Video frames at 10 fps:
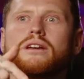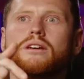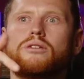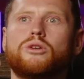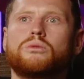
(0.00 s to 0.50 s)

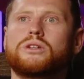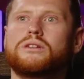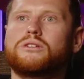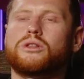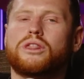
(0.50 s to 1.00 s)

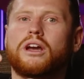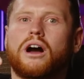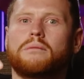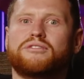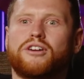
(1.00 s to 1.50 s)
you'd think
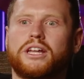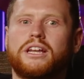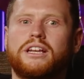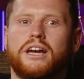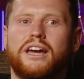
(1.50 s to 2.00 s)
I'm a fucking
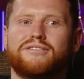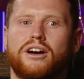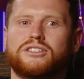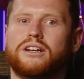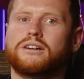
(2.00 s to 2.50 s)
idiot if I
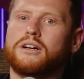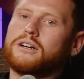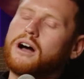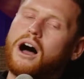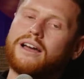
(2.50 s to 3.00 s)
said,
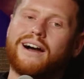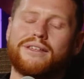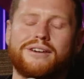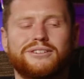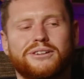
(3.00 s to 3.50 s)
"Oh yeah, I
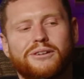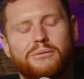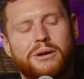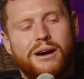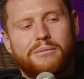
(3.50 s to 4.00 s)
think he's gonna knock
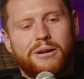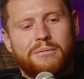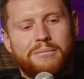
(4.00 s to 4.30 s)
me out, man."